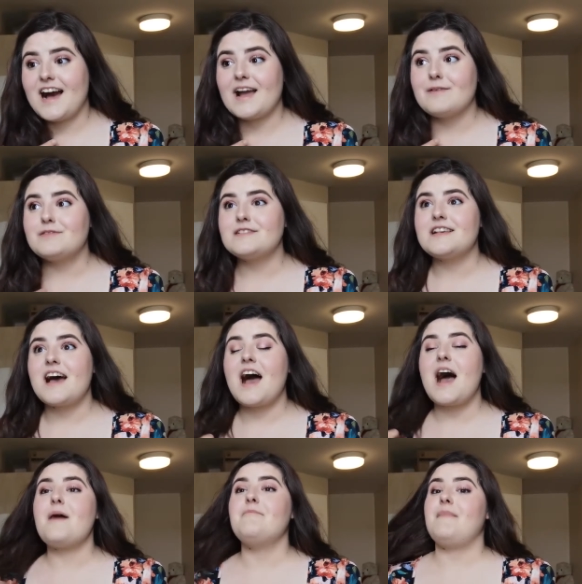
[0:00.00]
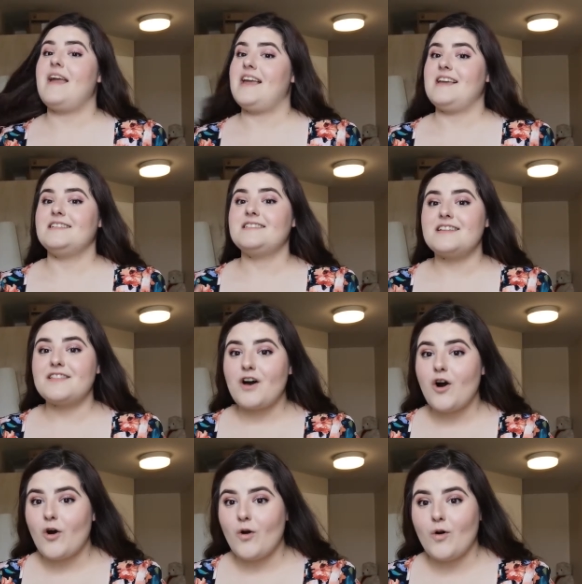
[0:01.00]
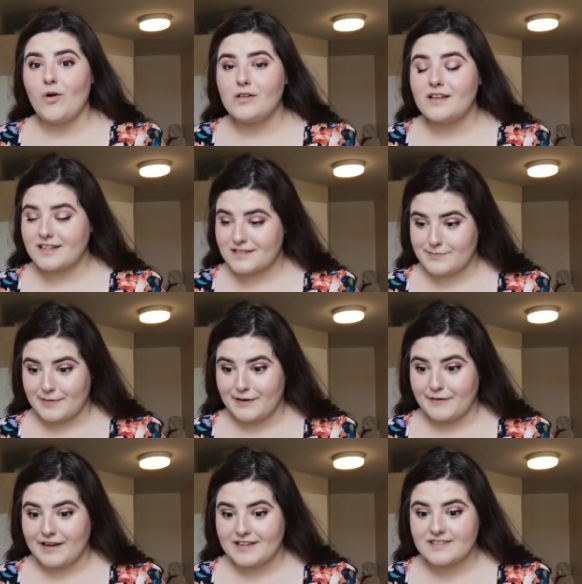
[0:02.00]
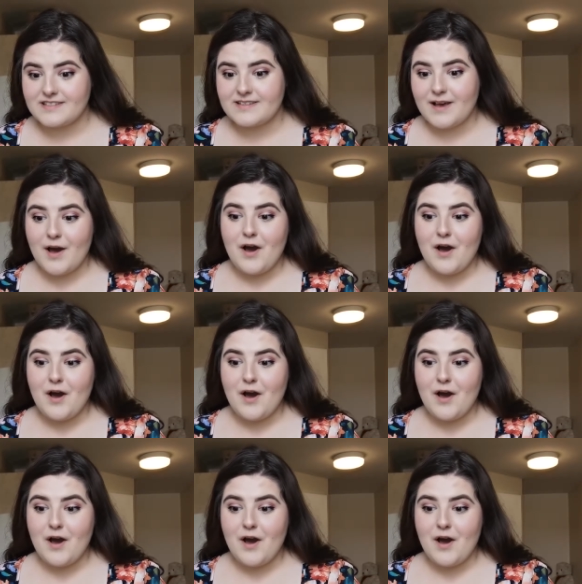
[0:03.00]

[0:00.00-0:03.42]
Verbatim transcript: I was amazed. The whole experience